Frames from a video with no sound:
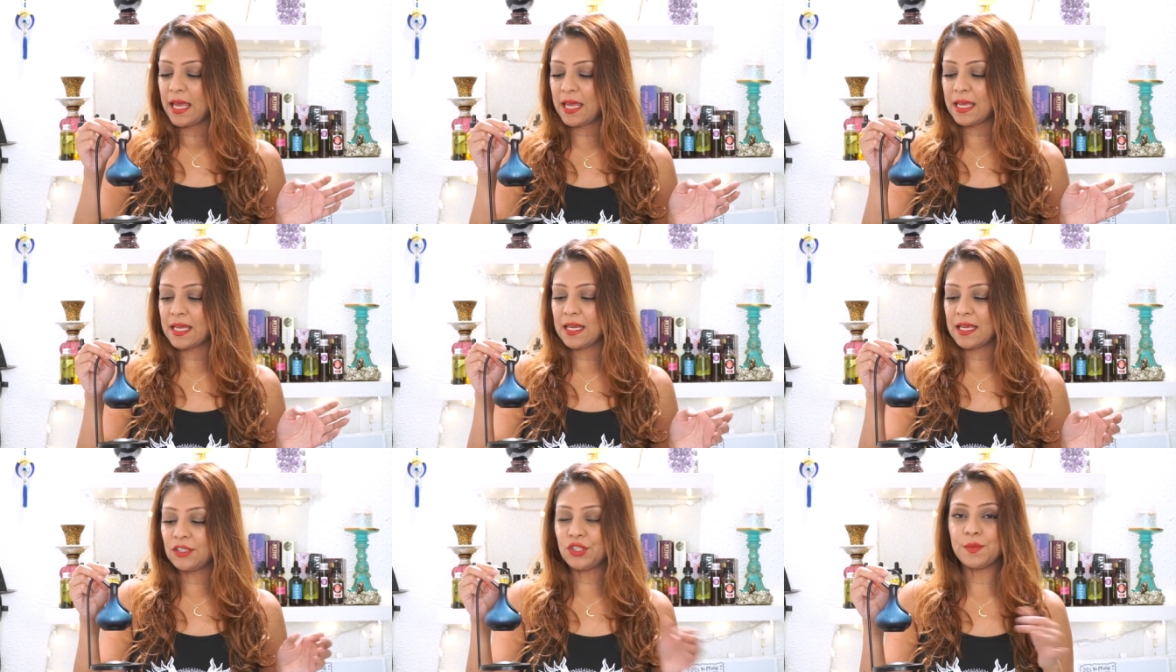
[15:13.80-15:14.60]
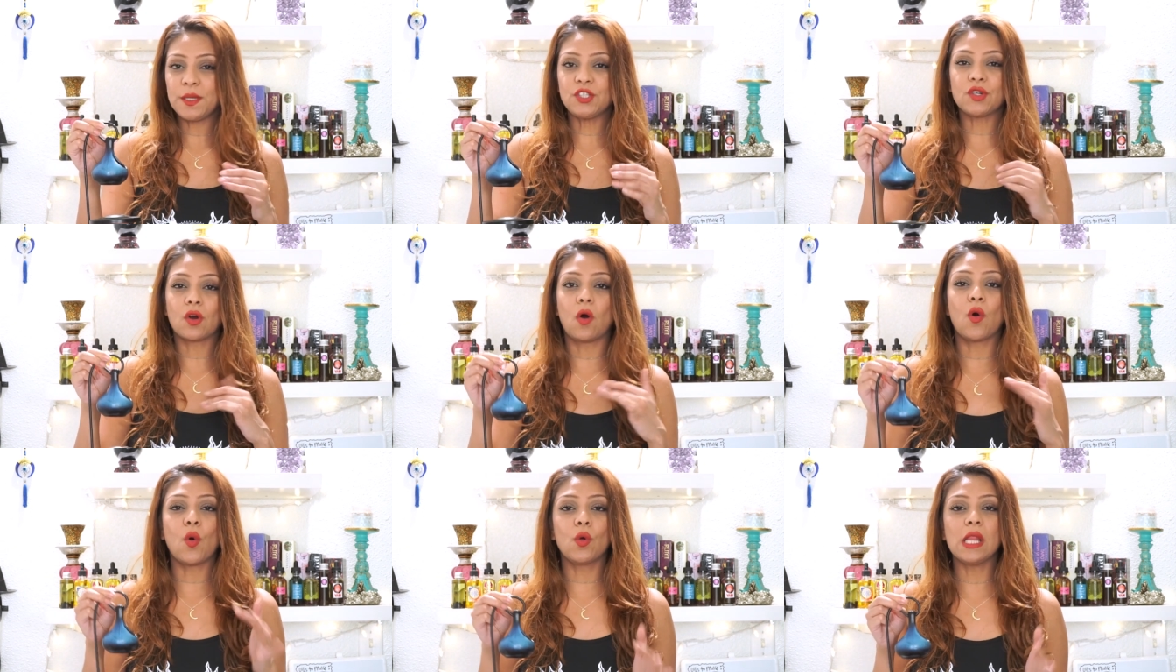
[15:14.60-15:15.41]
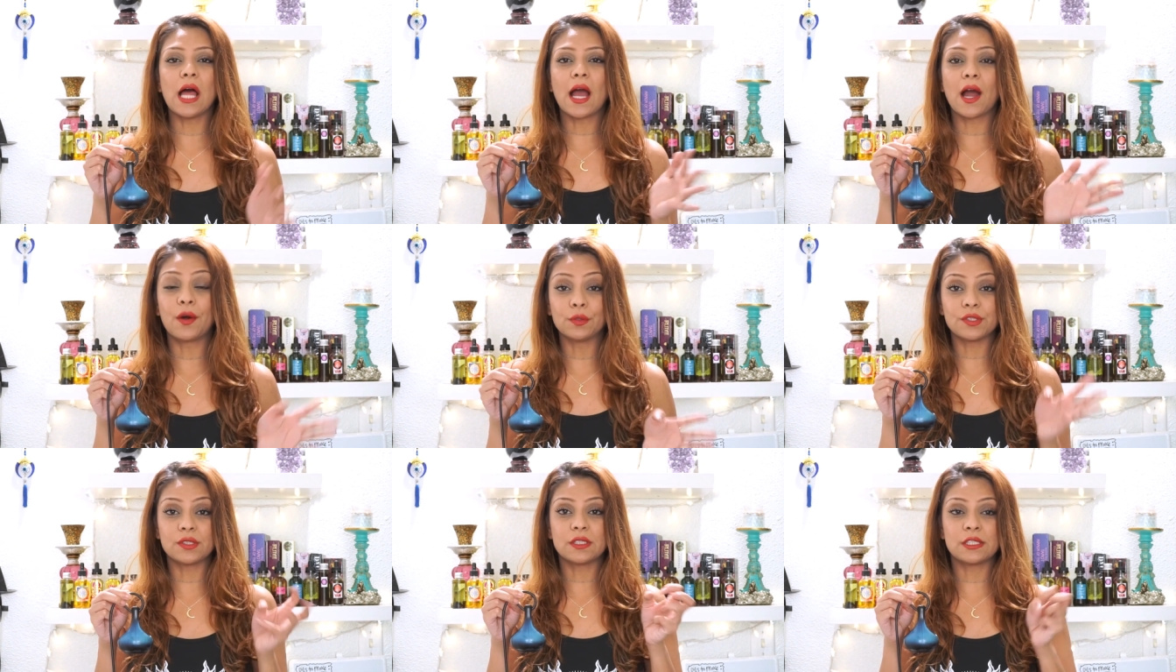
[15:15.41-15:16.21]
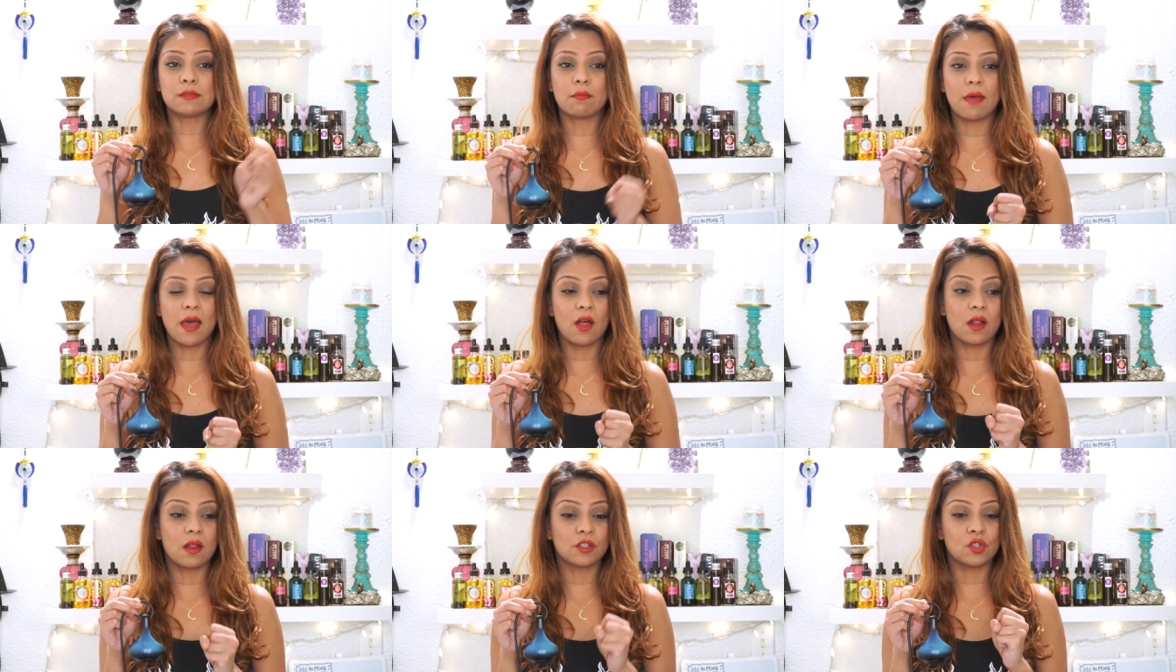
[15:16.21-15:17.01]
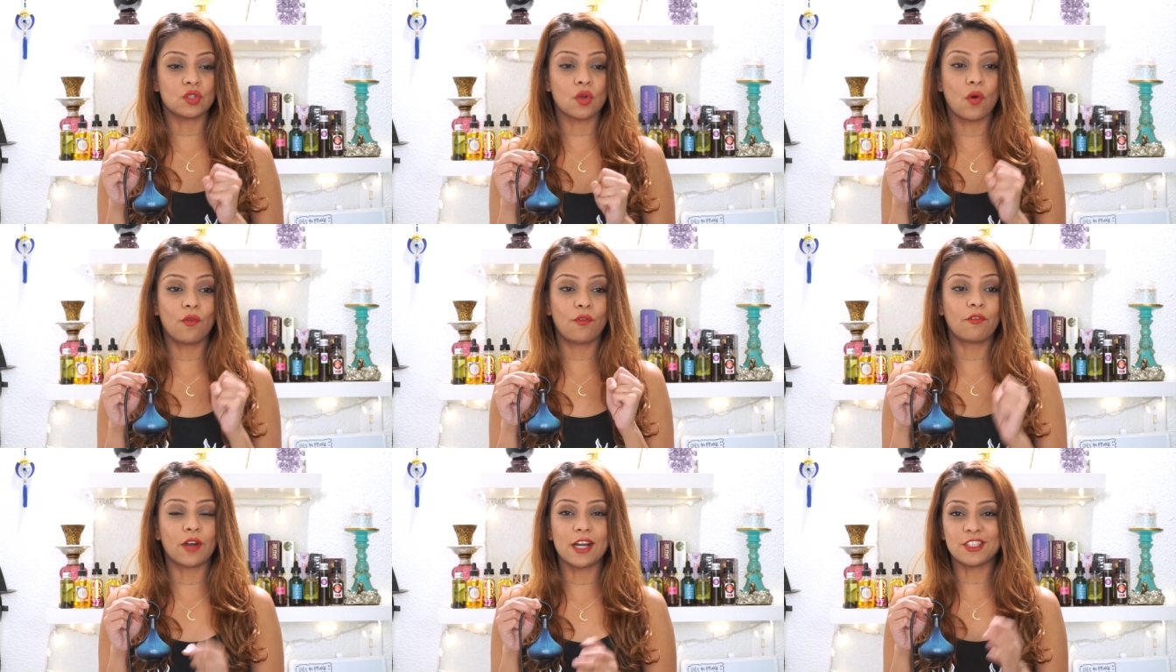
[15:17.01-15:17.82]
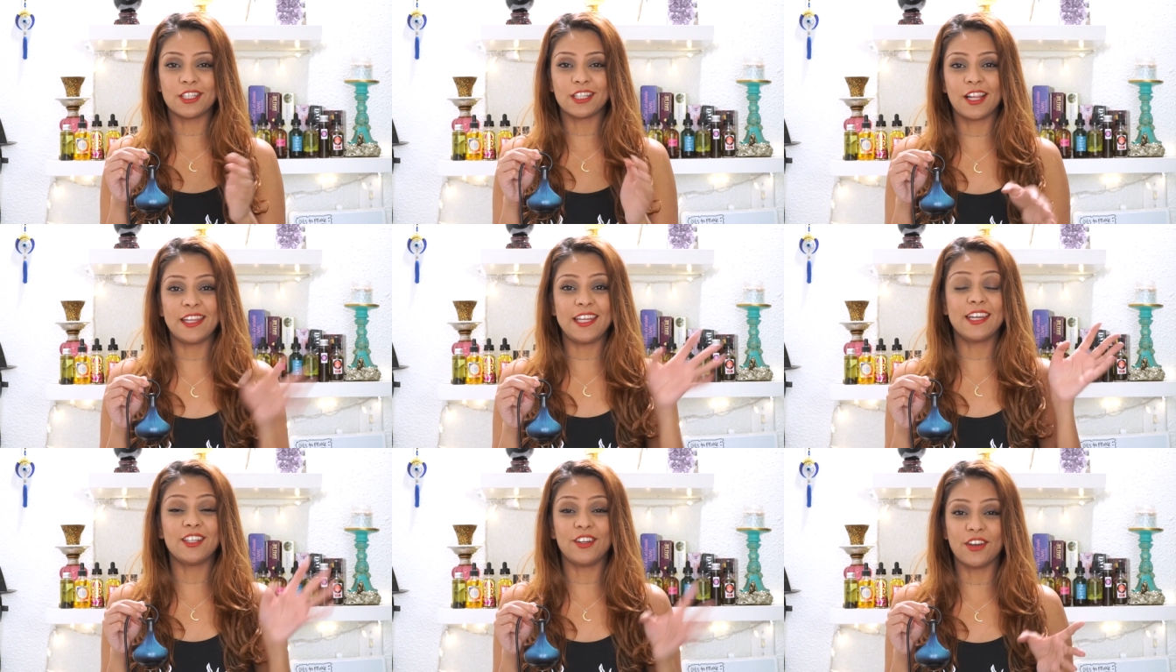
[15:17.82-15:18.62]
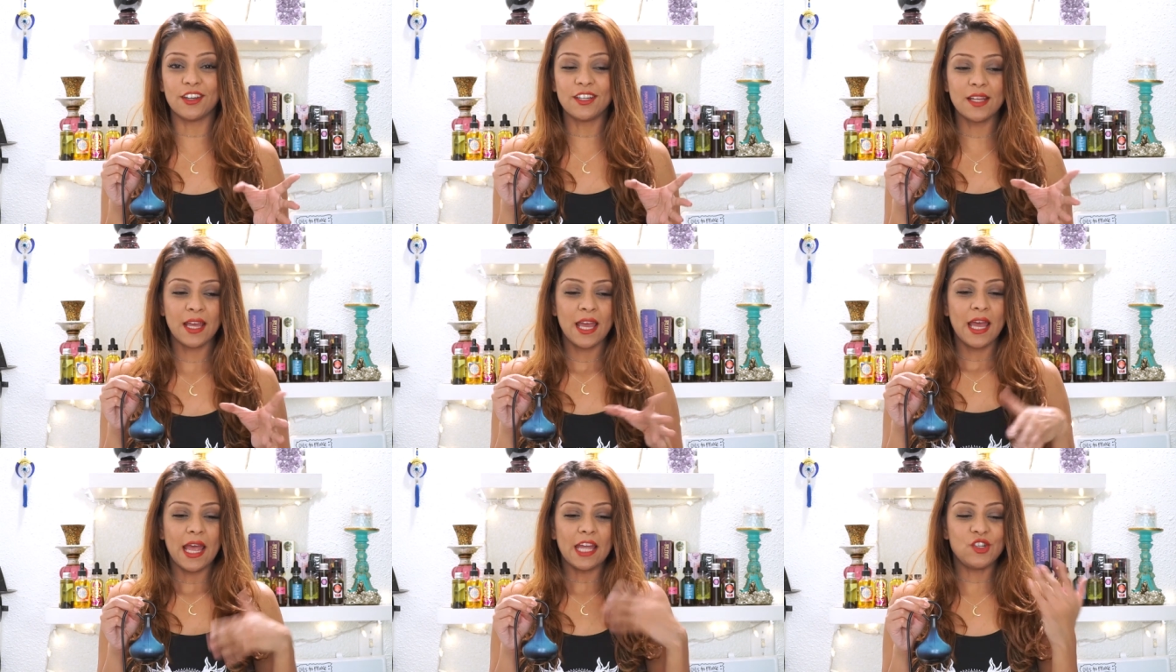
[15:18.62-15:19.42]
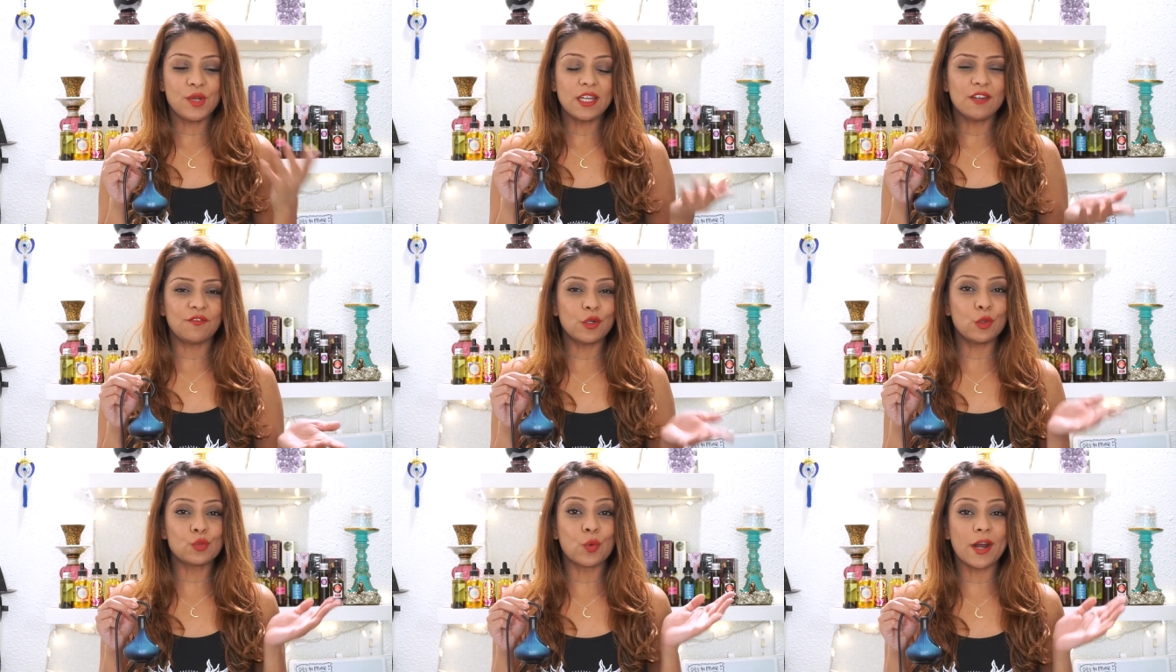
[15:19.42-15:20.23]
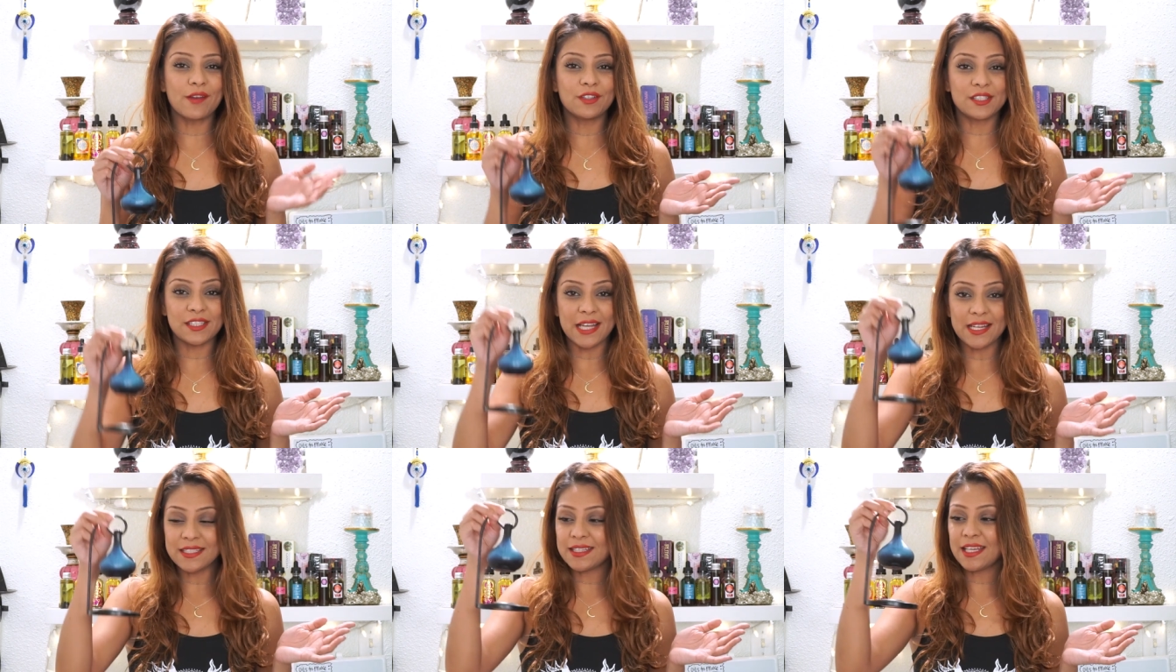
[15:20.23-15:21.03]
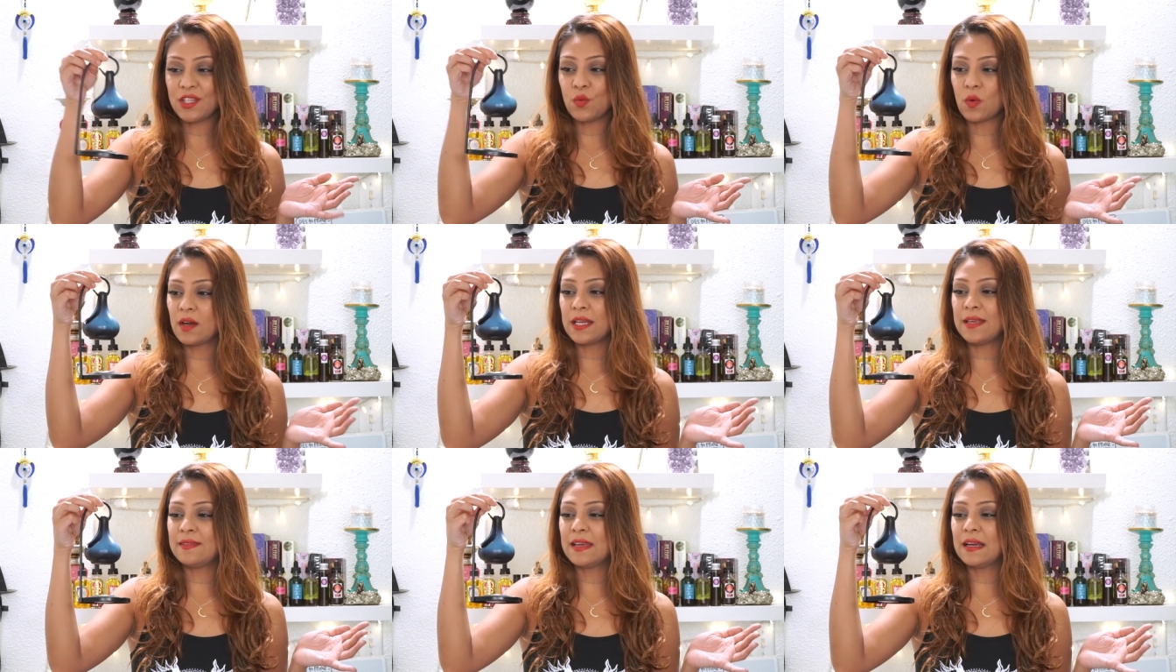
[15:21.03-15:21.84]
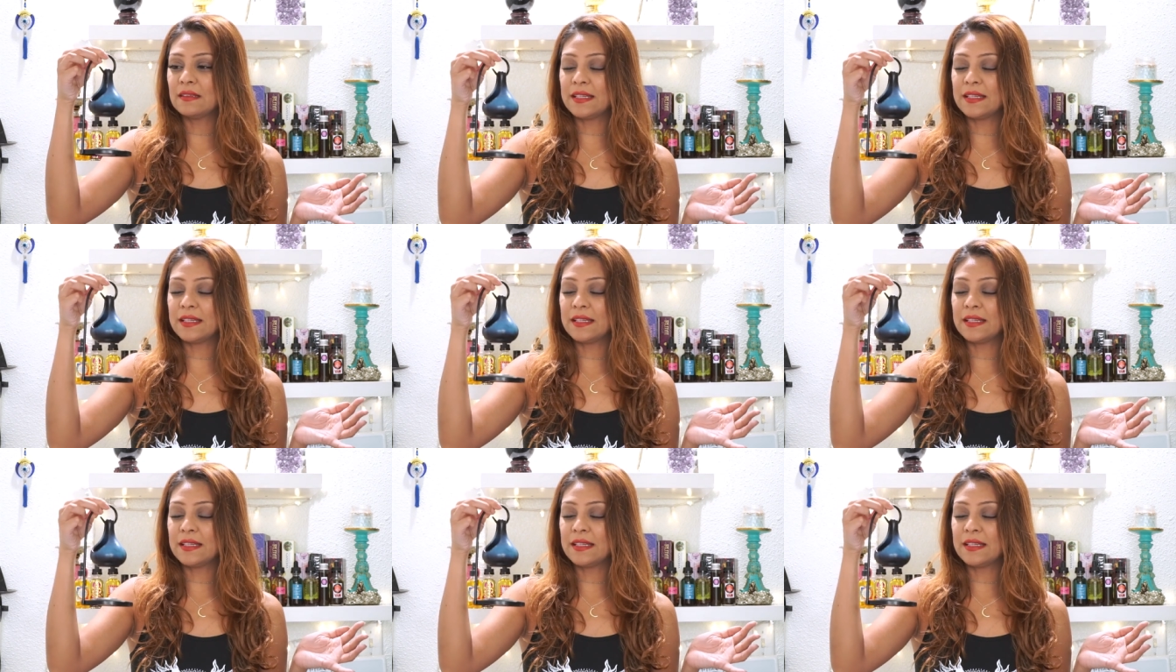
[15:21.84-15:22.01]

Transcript: And it just makes your whole house smell so fresh and clean and good. And you can infuse whatever scent that you want in there.